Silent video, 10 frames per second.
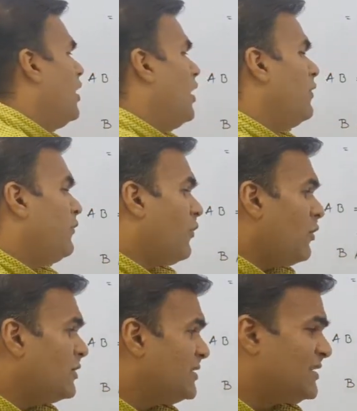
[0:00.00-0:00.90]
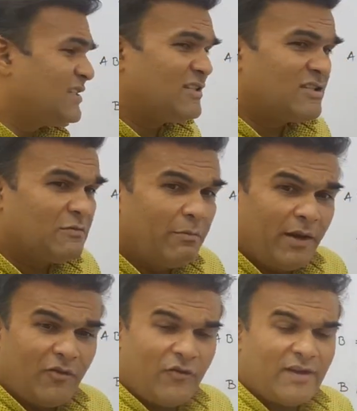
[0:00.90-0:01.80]
Of course,
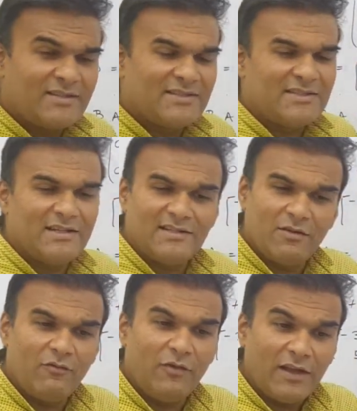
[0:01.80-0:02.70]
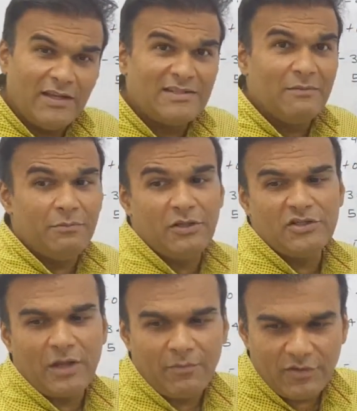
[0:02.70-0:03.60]
matrix is a very simple
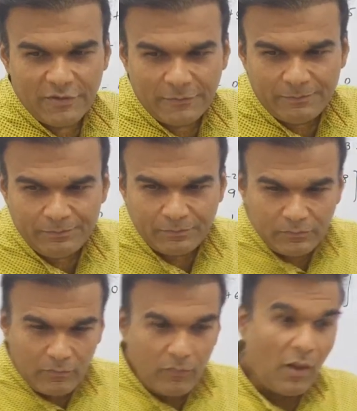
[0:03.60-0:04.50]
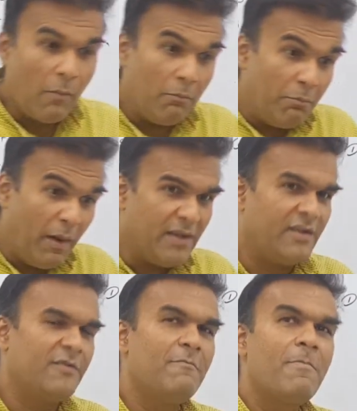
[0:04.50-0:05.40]
chapter,
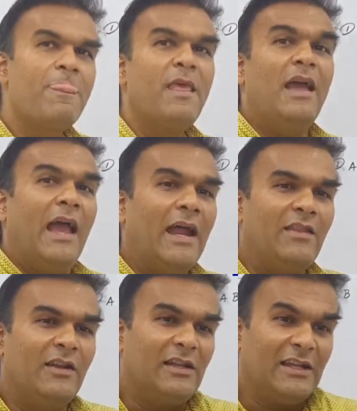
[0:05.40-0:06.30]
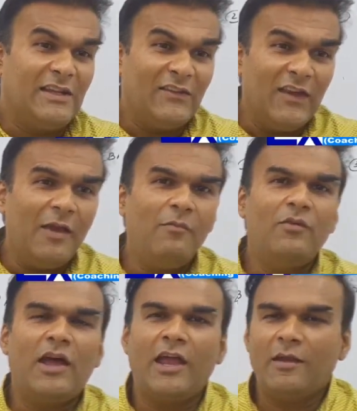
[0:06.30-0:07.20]
but at the
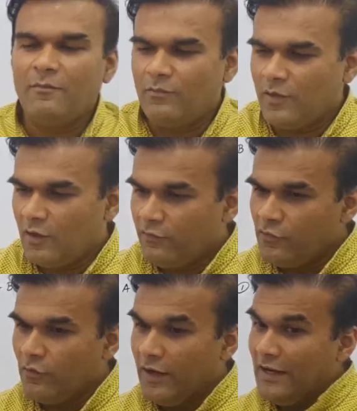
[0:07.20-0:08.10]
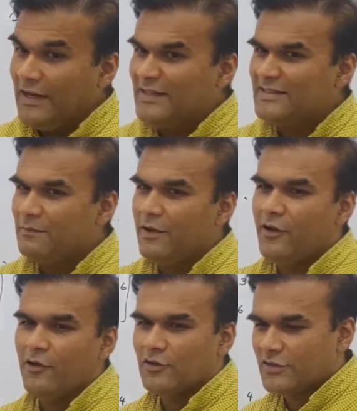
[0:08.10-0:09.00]
same time, if you
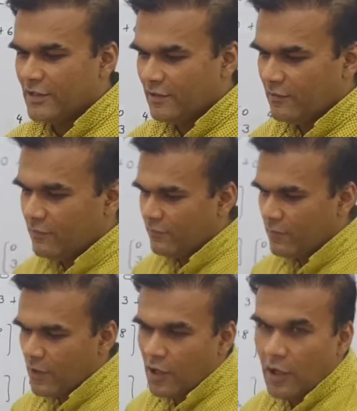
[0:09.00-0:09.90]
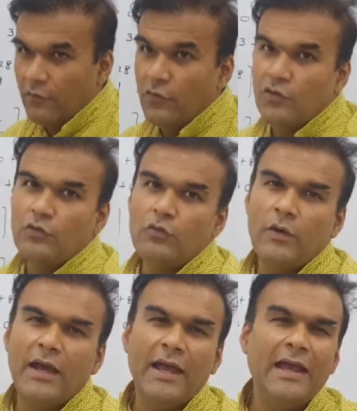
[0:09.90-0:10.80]
indiscipline yourself, if you
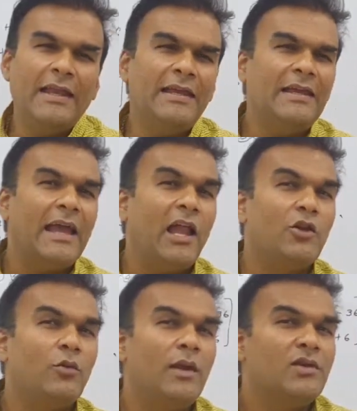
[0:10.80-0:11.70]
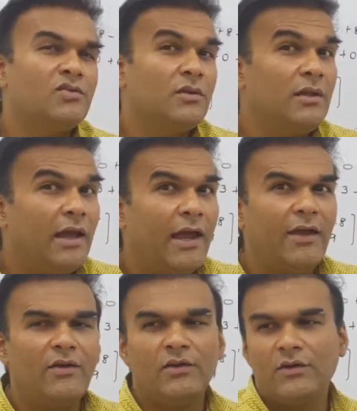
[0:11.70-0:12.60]
do any calculation
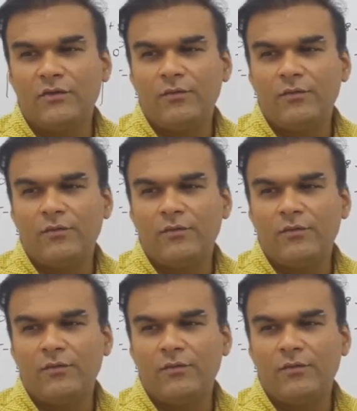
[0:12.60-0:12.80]
error,